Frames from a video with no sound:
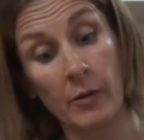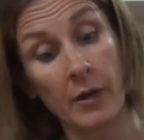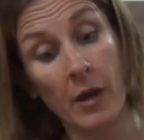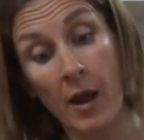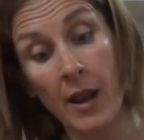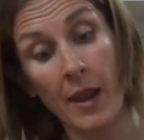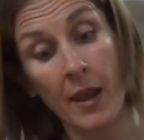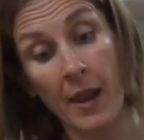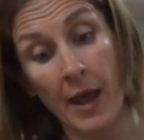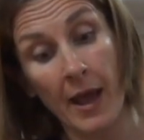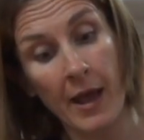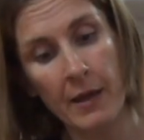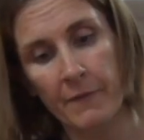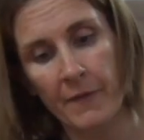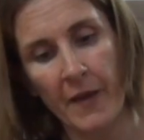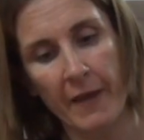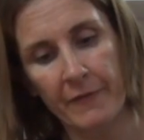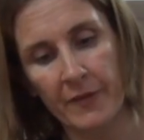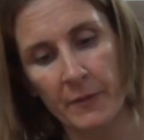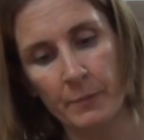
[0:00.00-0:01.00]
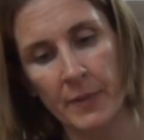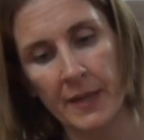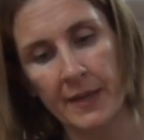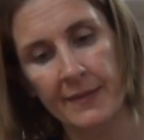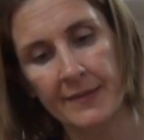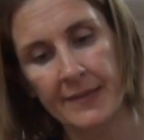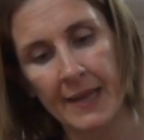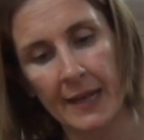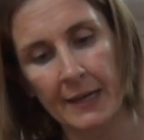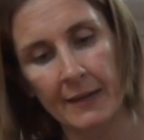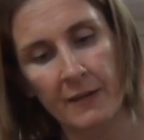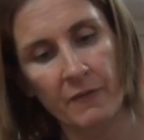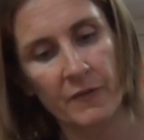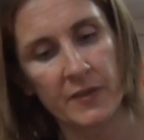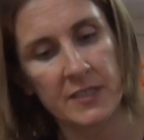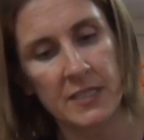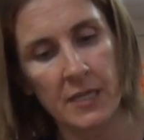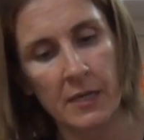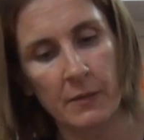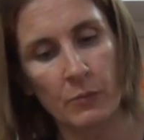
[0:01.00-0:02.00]
and I love having big salads
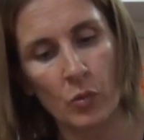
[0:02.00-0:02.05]
for dinner